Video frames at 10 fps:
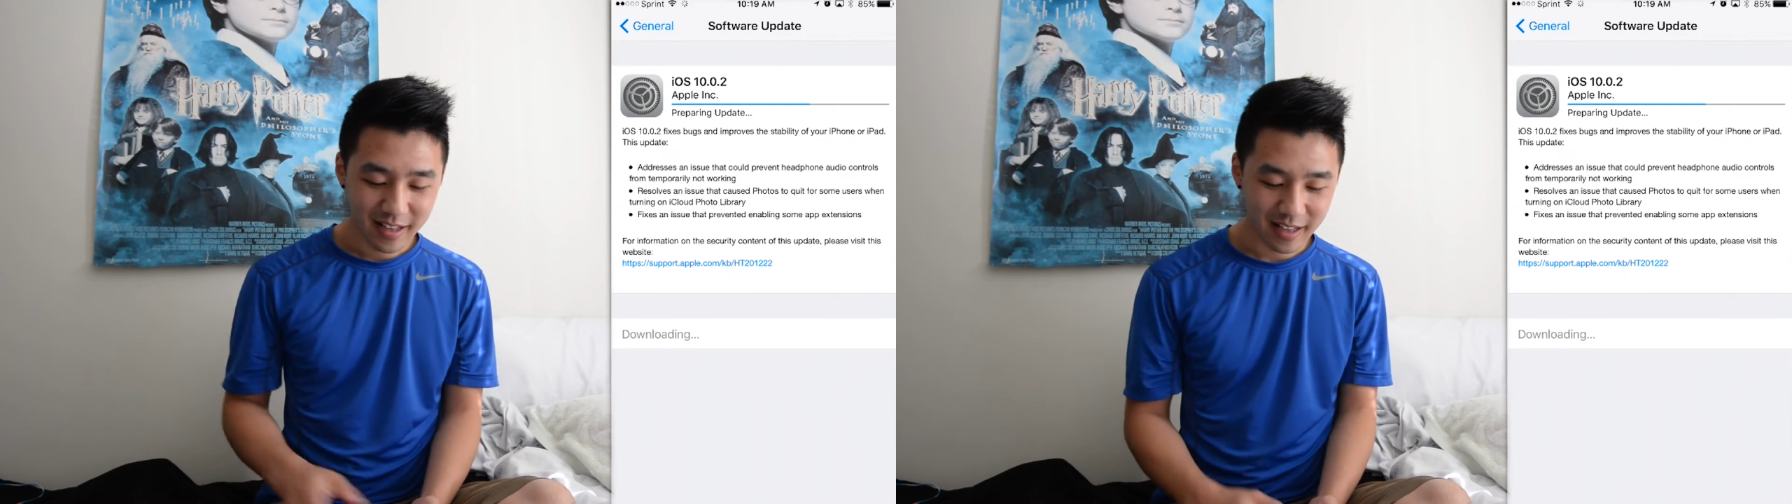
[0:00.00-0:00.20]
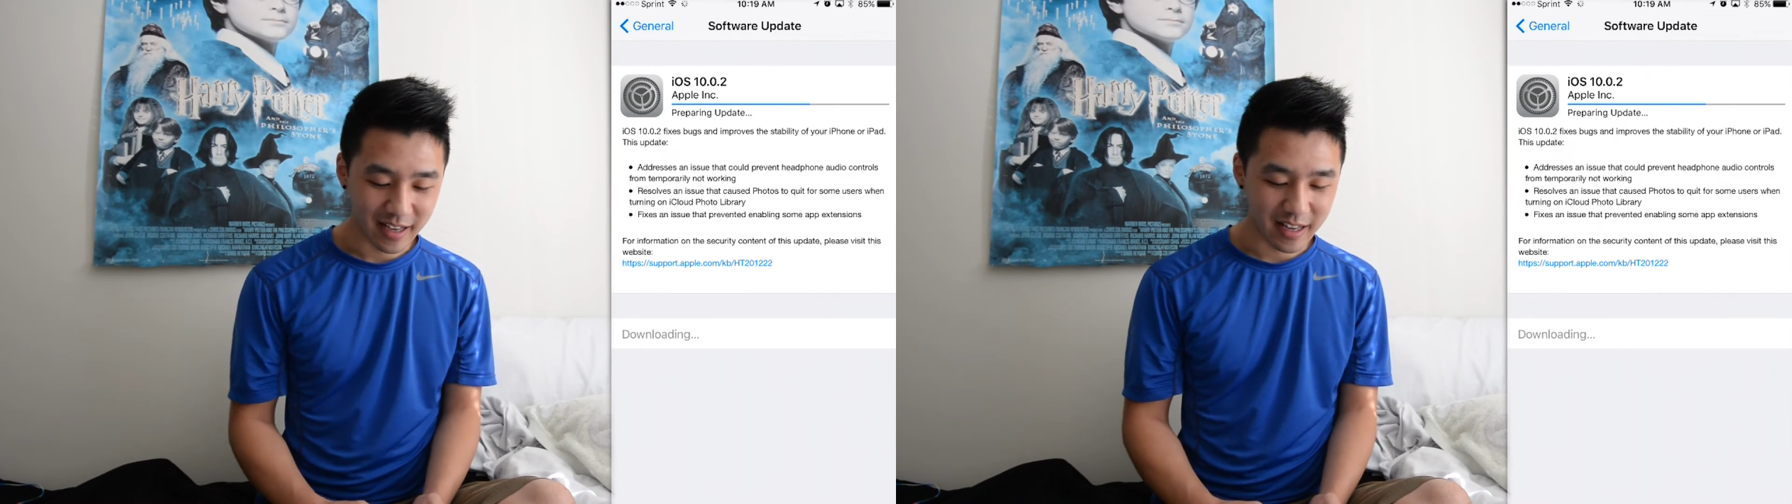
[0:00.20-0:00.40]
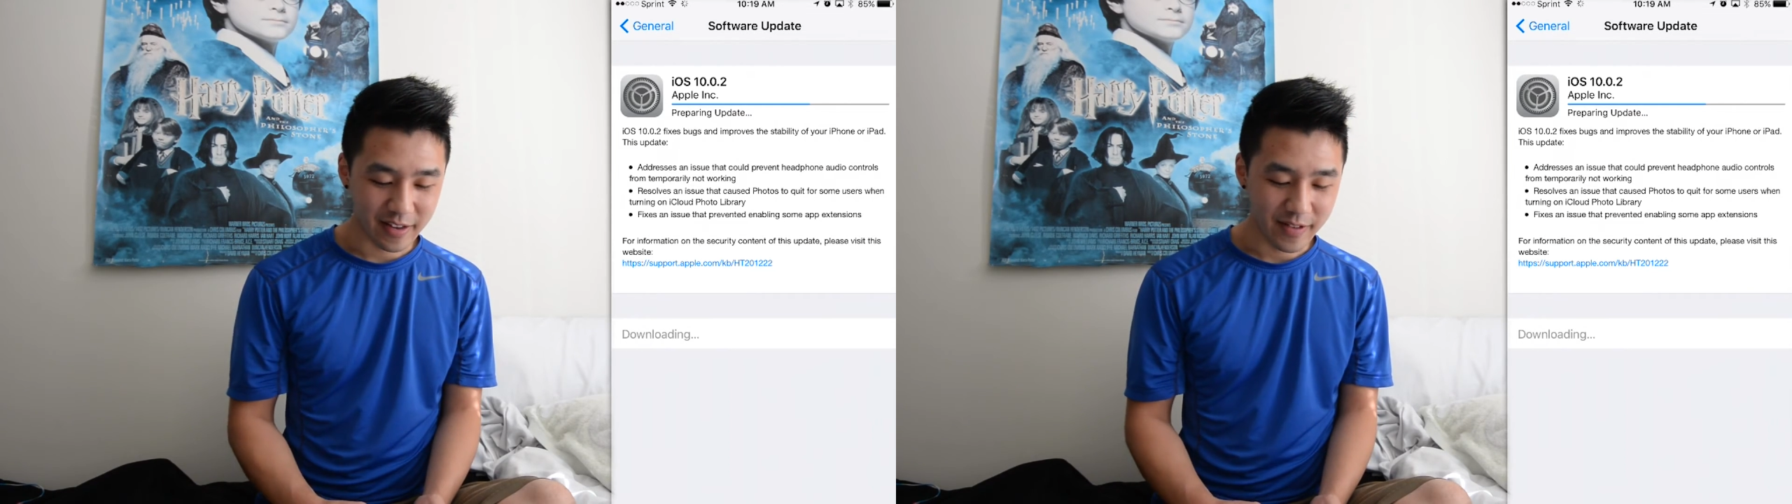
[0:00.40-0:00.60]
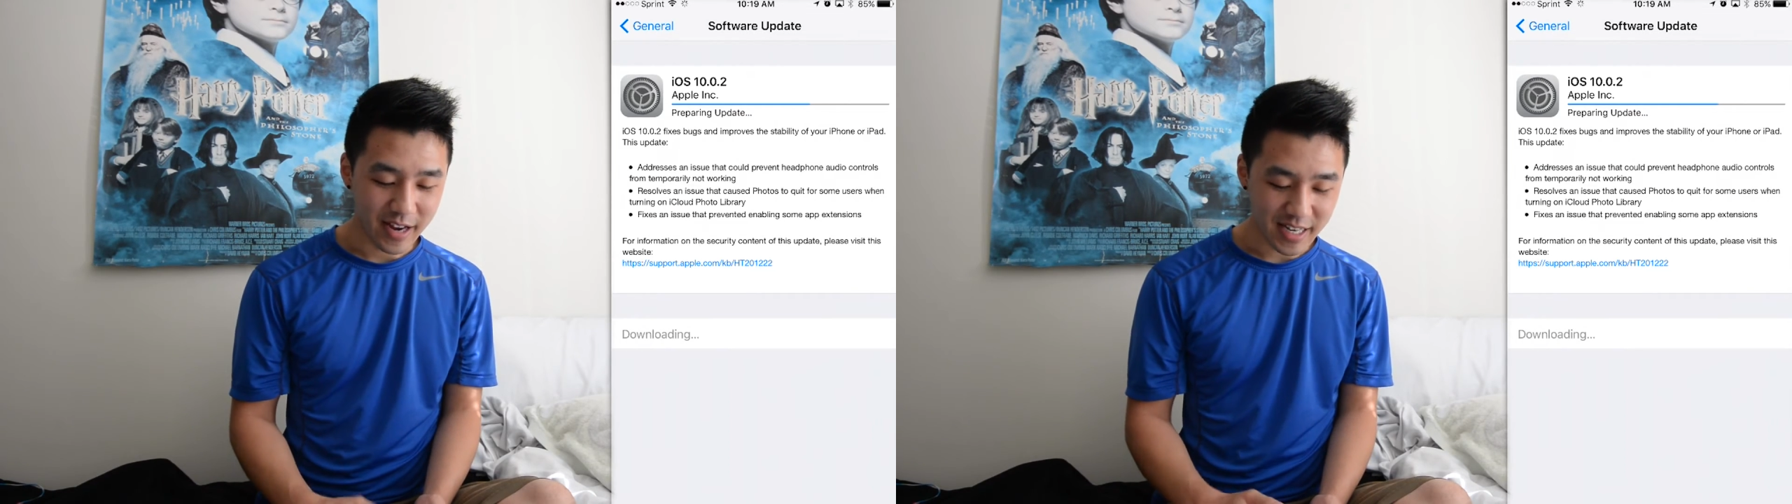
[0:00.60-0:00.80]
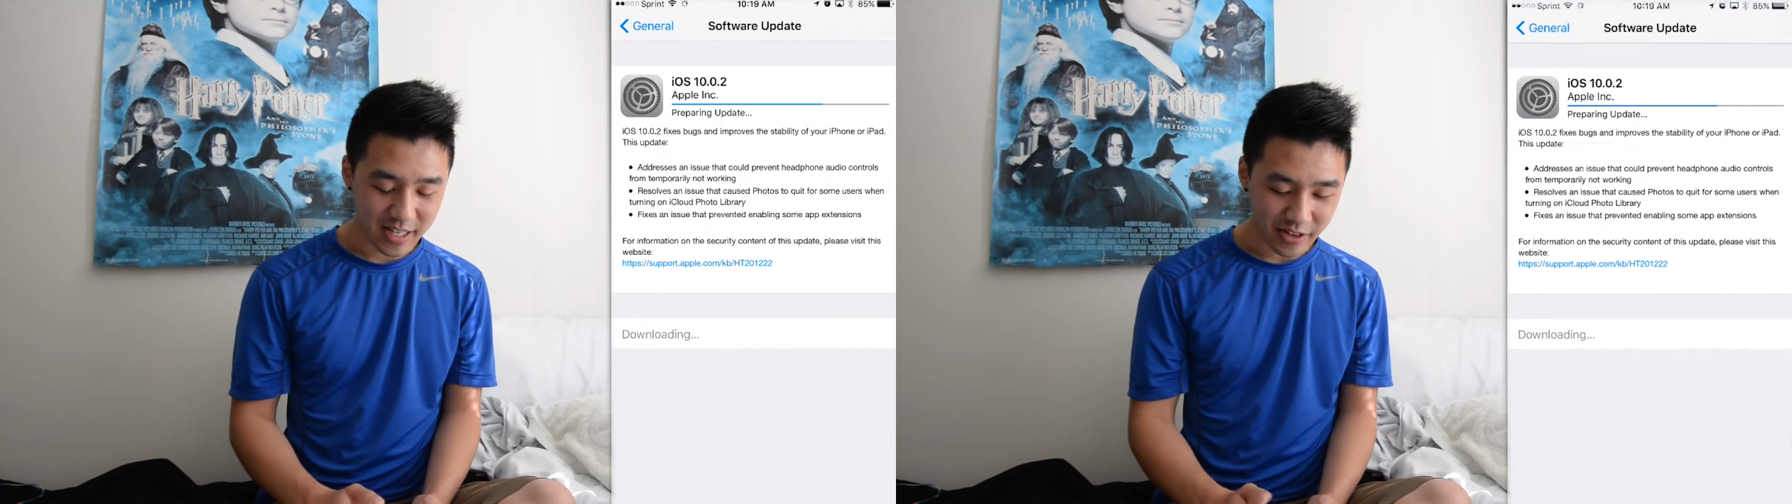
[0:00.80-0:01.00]
And we can
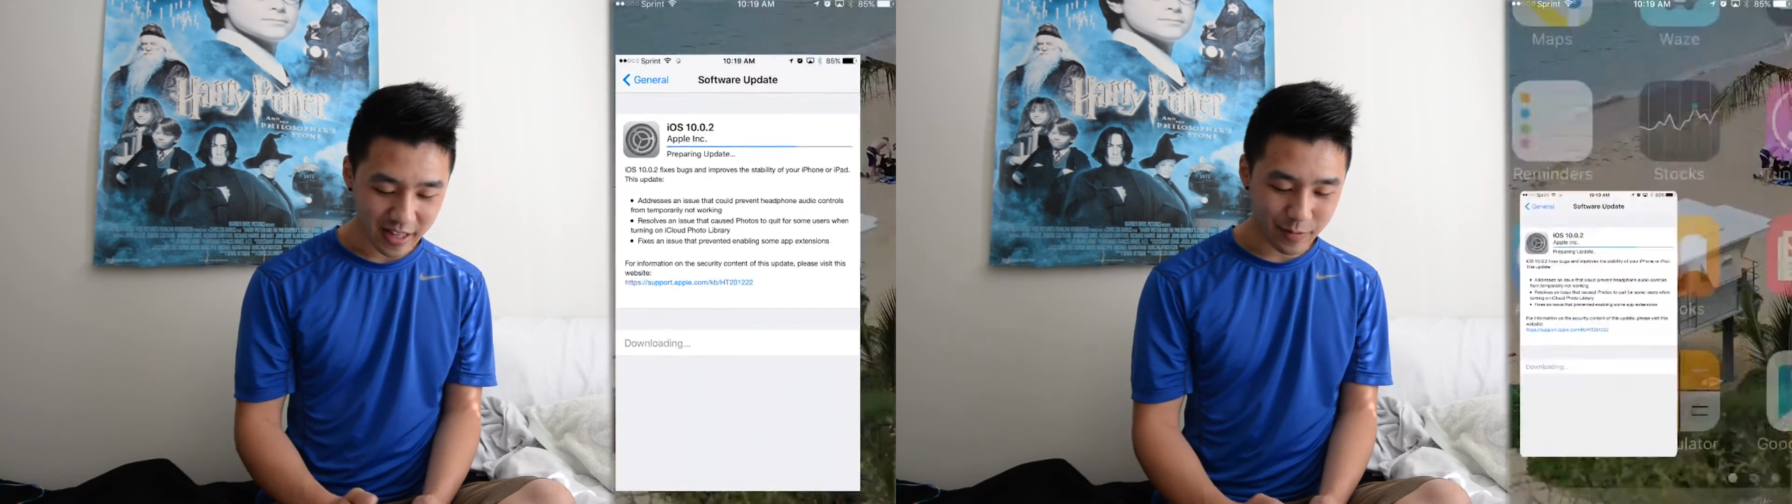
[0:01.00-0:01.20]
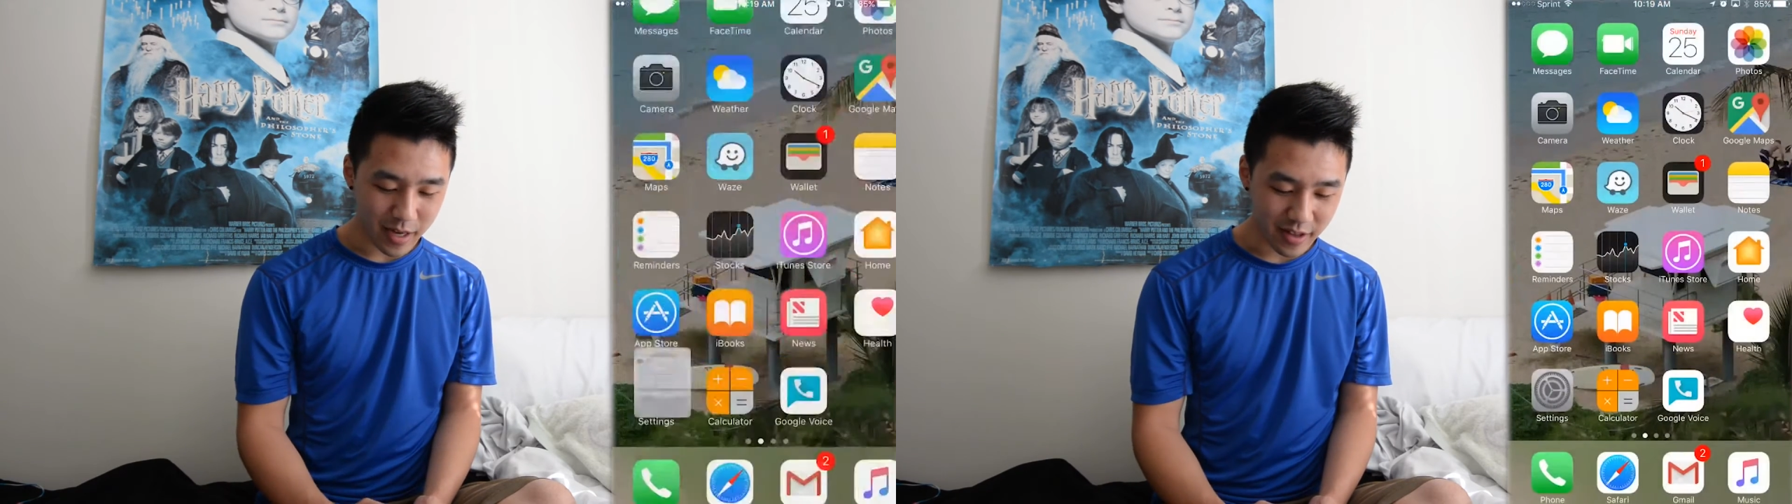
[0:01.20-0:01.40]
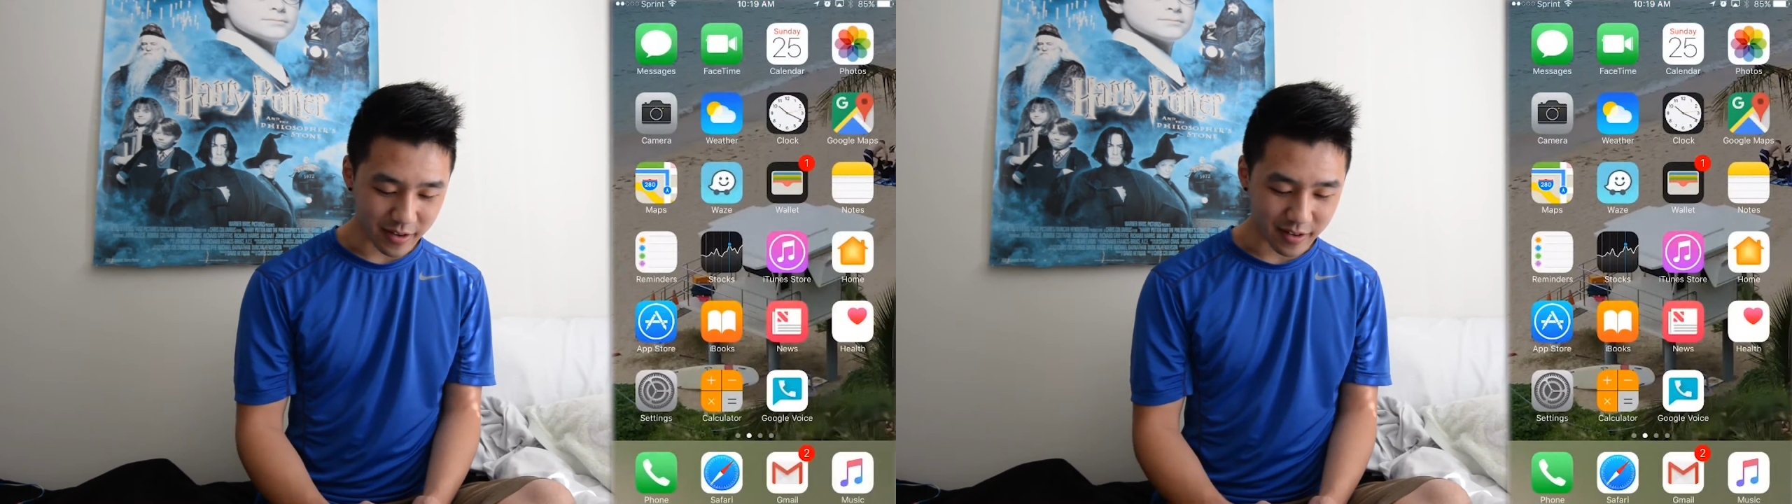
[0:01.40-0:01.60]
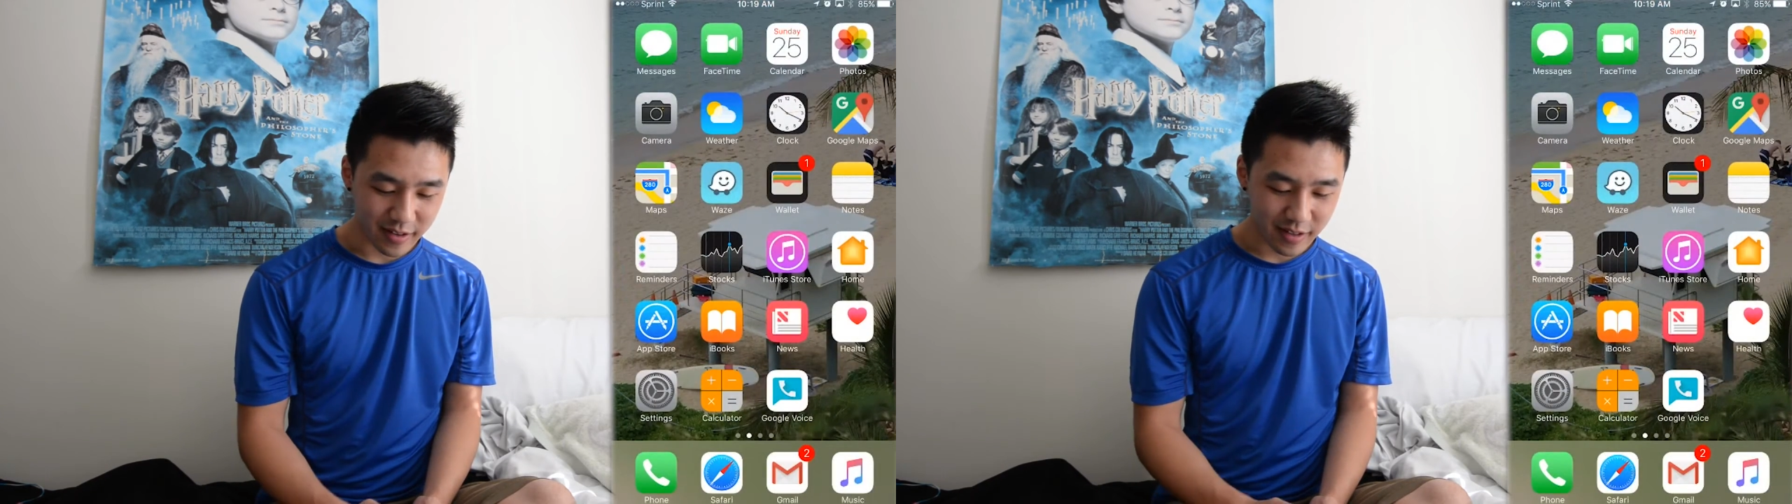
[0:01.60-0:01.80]
actually look at the weather.